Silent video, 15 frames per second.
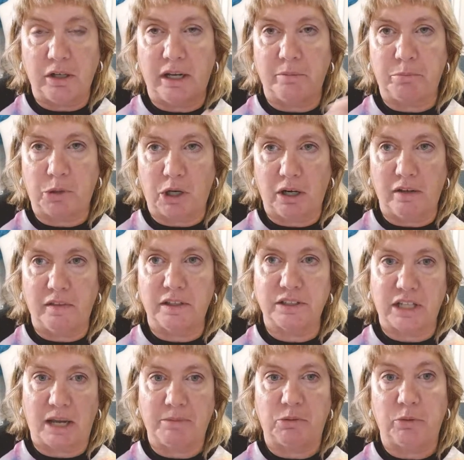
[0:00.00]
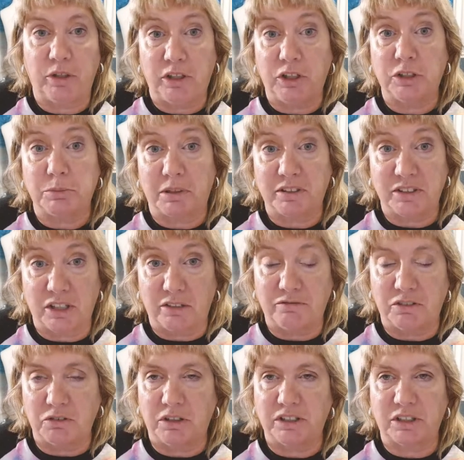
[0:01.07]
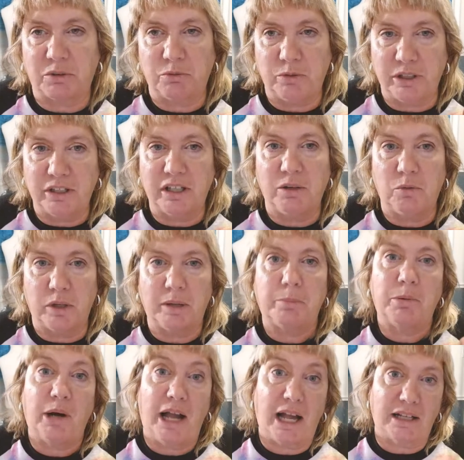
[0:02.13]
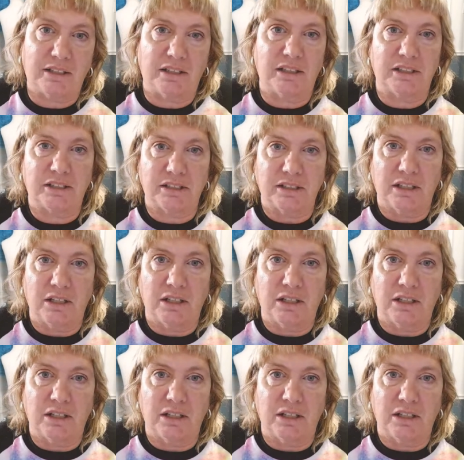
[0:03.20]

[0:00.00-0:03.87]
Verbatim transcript: and part of the time I want to use my cell phone, because I really want to practice